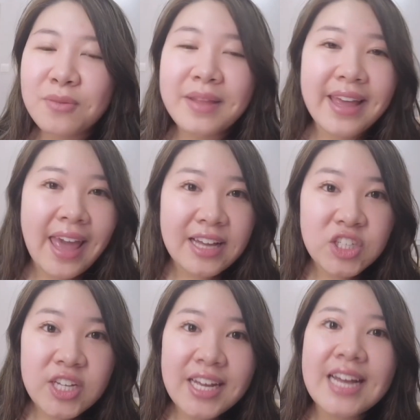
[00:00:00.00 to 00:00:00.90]
like
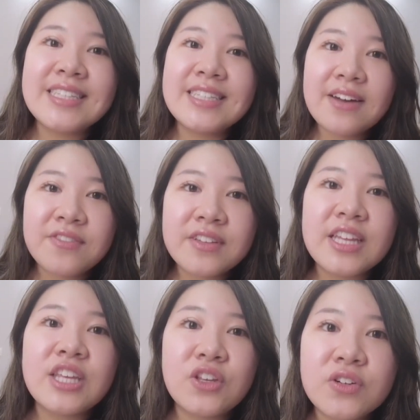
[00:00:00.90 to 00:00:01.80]
Handshake,
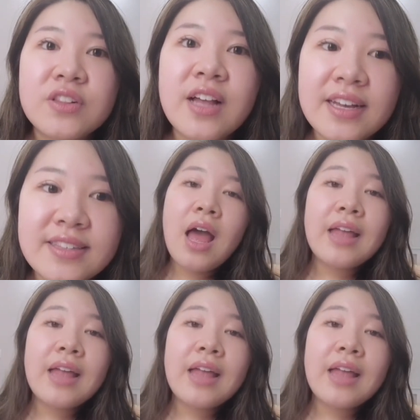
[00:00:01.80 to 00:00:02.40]
definitely utilize it.